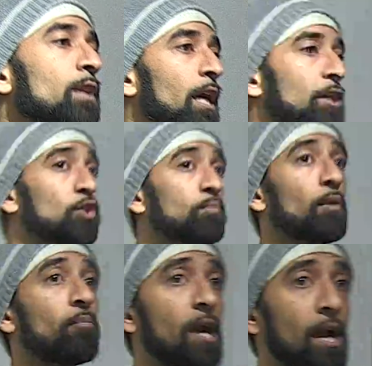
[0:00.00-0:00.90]
is you
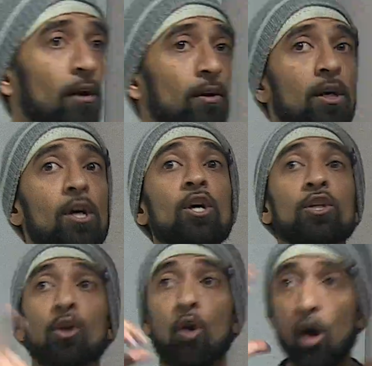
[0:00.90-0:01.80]
prepare
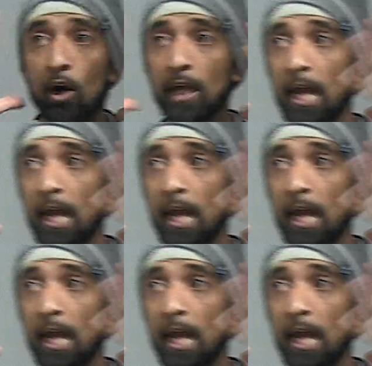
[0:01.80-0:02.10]
your heart